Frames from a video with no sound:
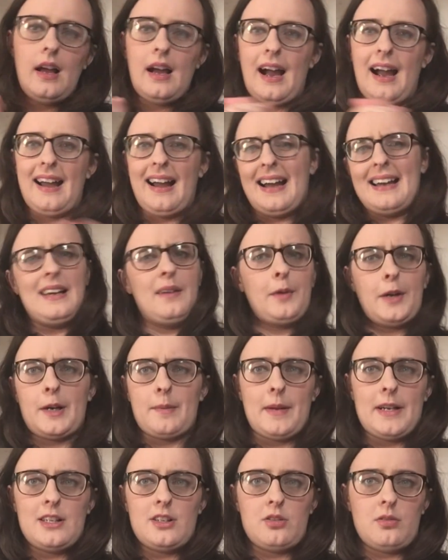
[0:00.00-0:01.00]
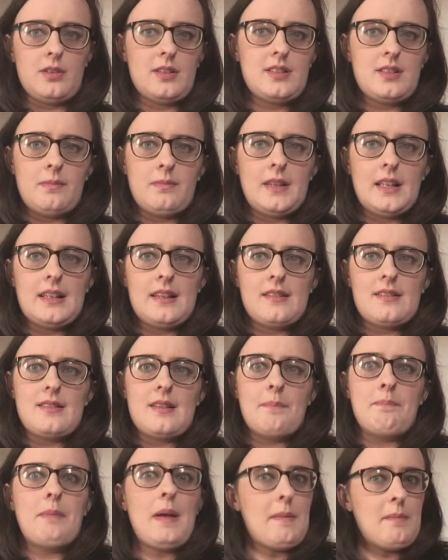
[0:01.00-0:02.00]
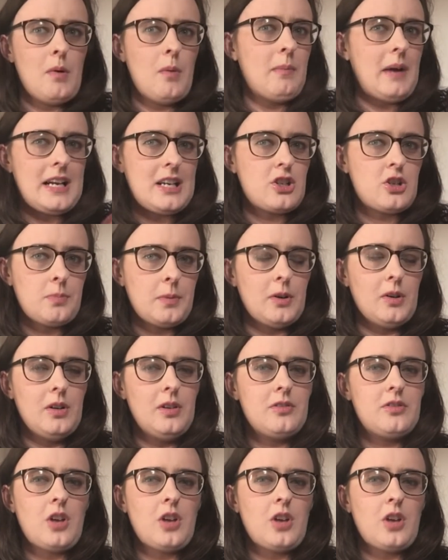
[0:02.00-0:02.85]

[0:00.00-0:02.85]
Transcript: I highly recommend doing something that's a bit more manageable.